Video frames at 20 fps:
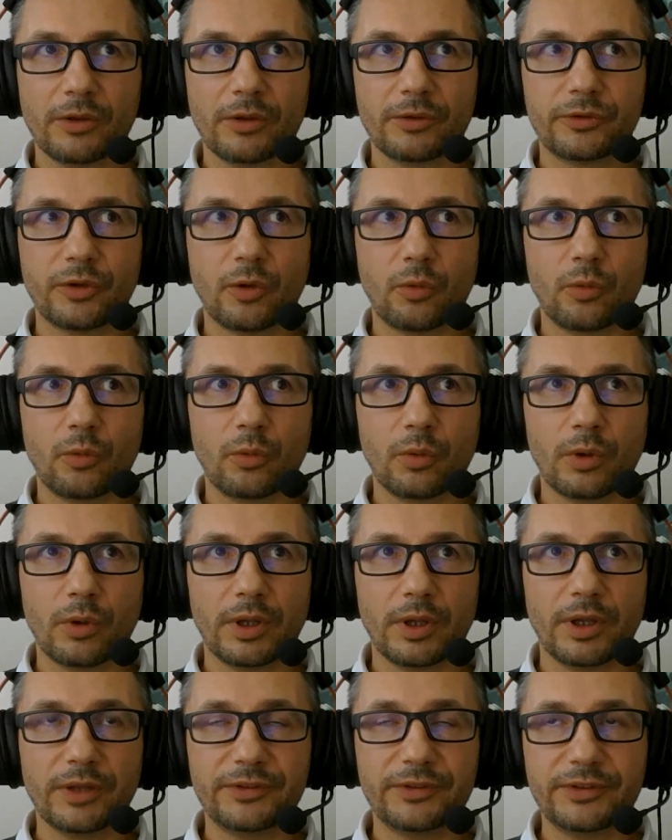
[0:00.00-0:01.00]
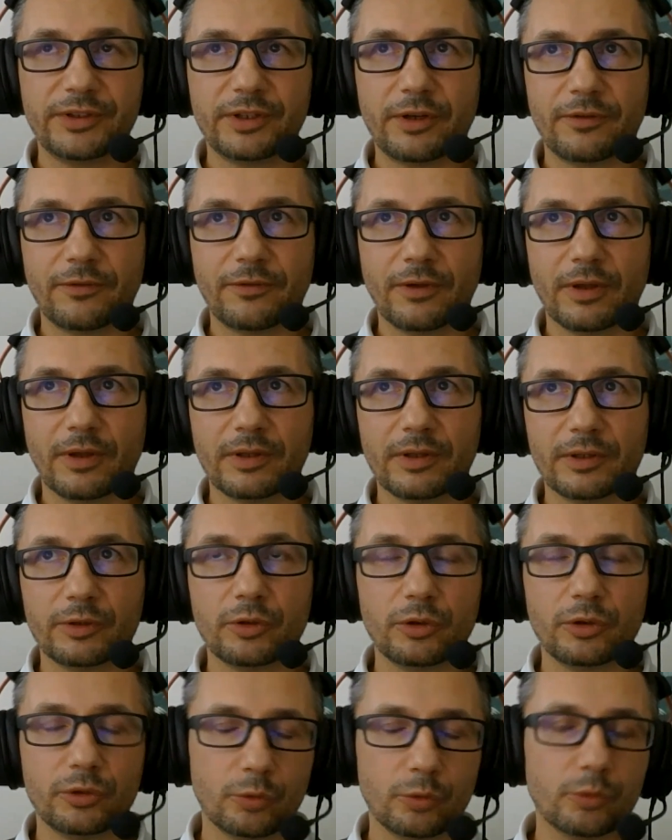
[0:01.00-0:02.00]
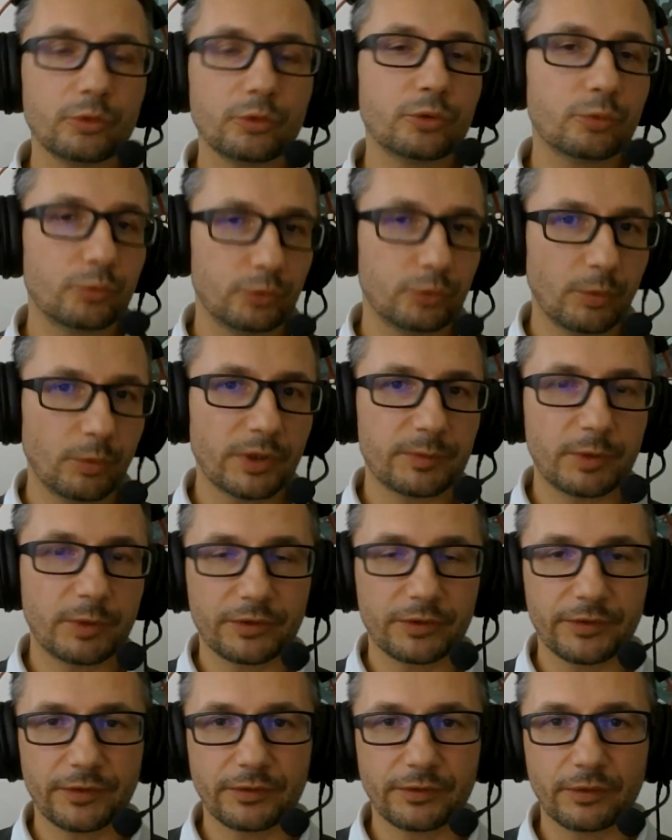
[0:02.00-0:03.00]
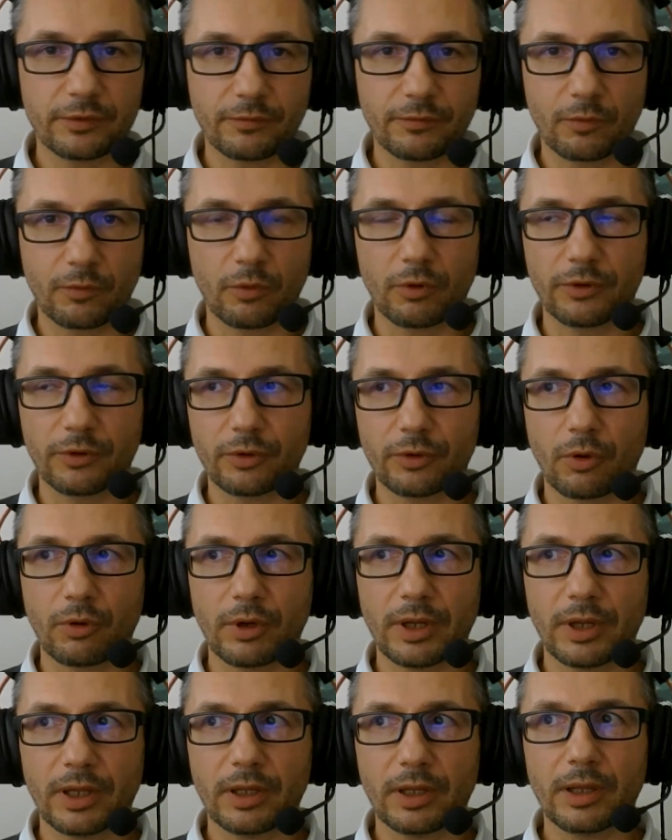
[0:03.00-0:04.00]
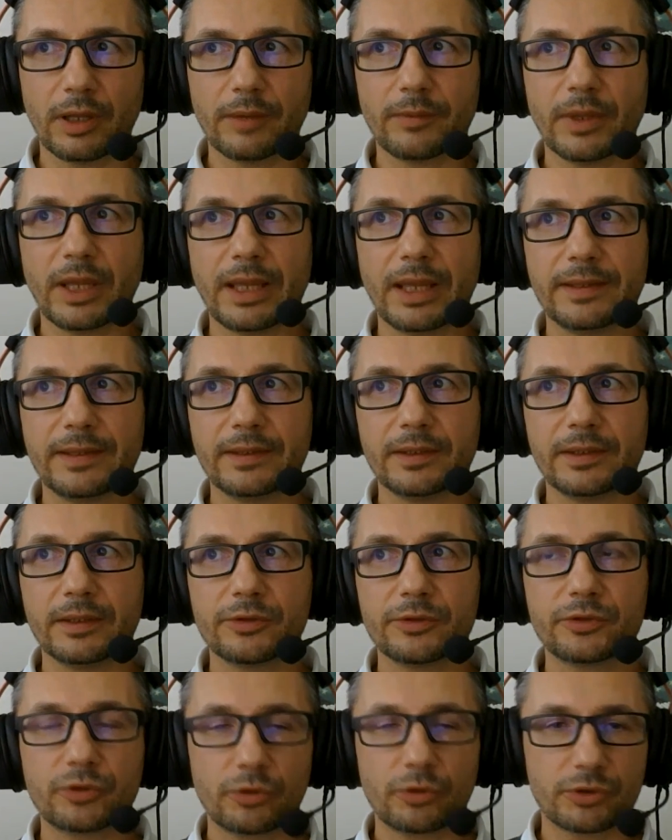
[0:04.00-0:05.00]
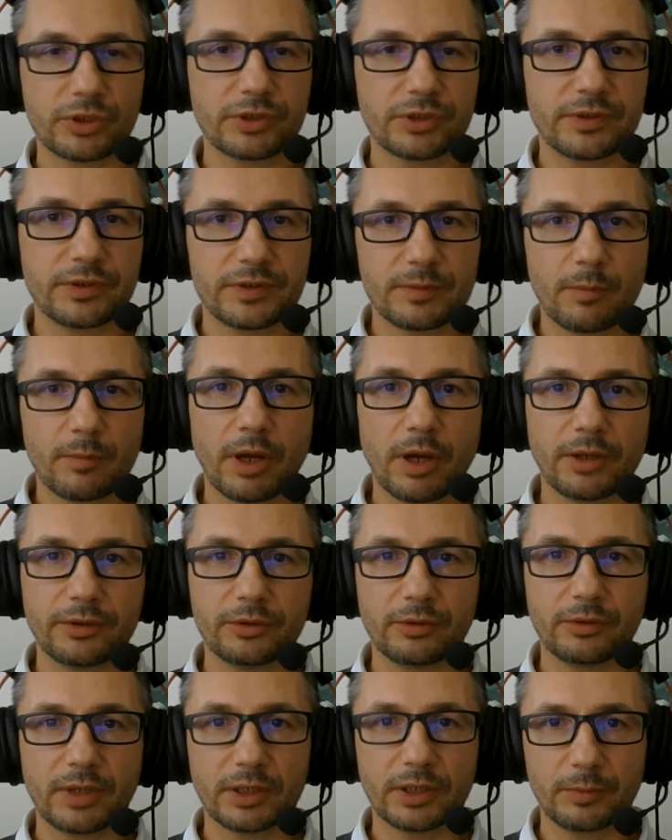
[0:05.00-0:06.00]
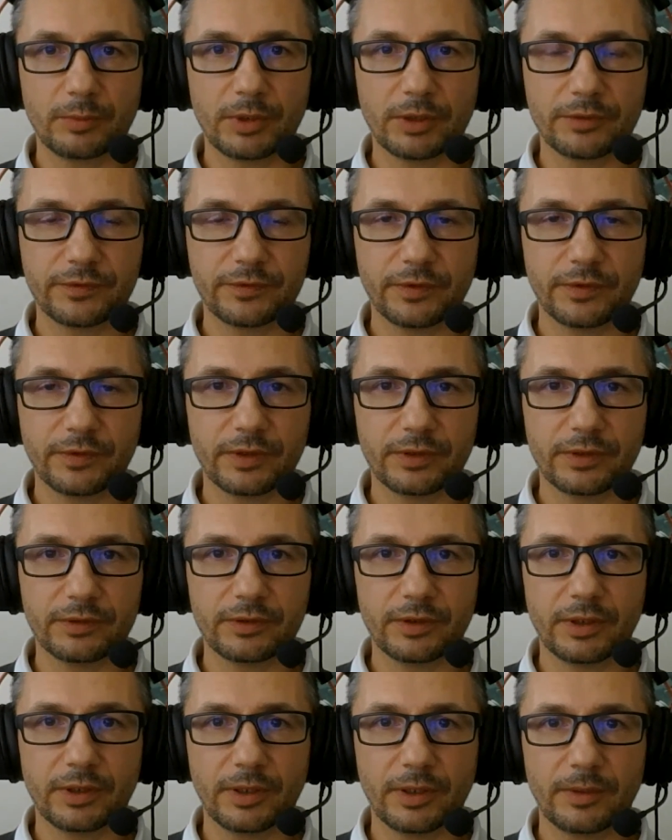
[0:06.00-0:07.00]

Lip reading: So it's either, you must be consistent, of course, or in search engine's mind, you've got to be consistent.